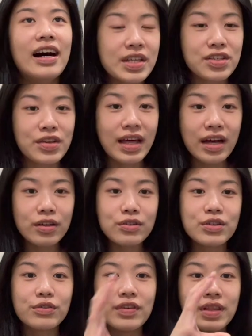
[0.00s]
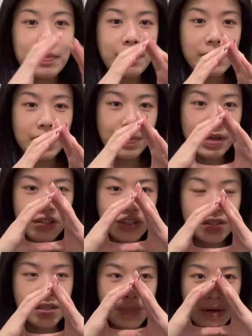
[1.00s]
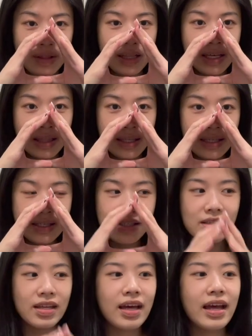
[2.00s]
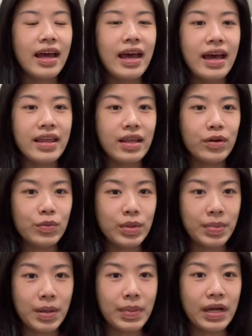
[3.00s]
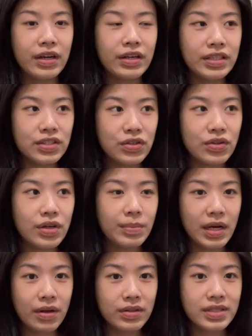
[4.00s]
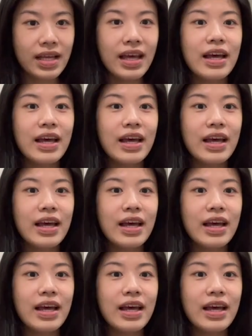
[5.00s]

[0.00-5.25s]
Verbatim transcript: So that goes over the, the patient's mouth like this, and then we pump air into their mouths.